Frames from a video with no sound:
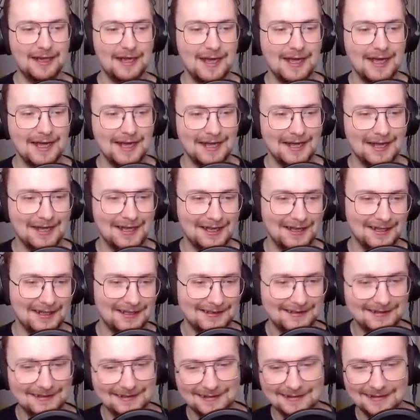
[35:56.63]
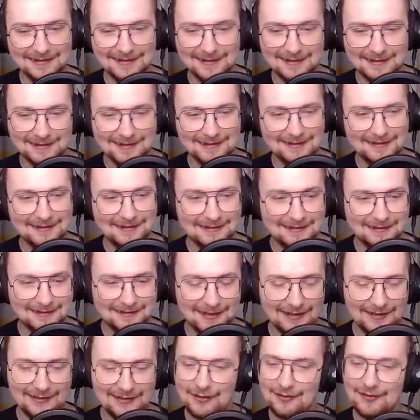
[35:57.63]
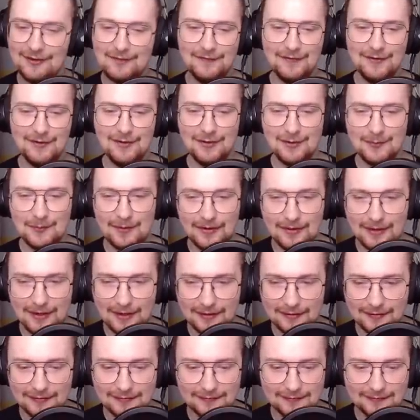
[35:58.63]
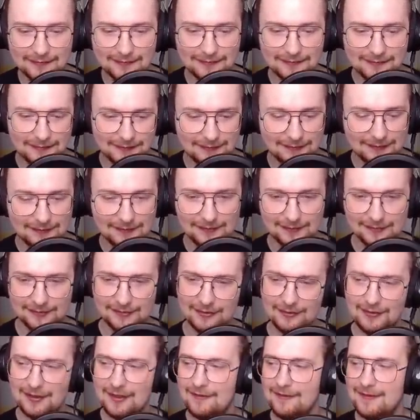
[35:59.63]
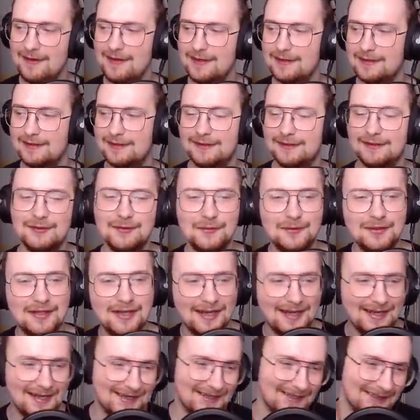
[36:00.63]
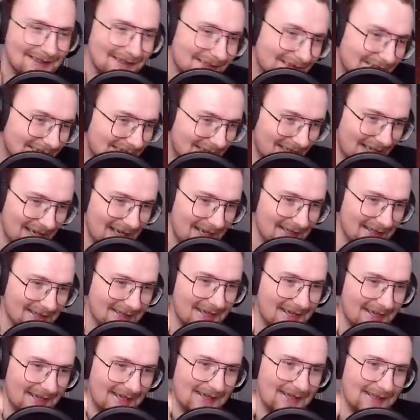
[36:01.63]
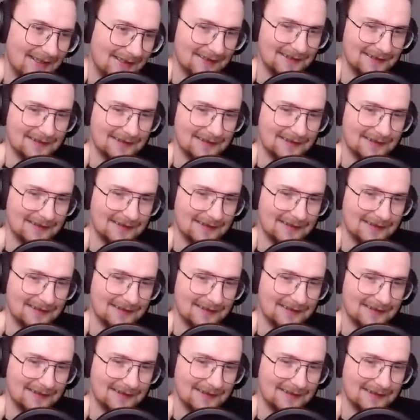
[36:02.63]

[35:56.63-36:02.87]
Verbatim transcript: I totally forgot about that. So there it is. You can you can get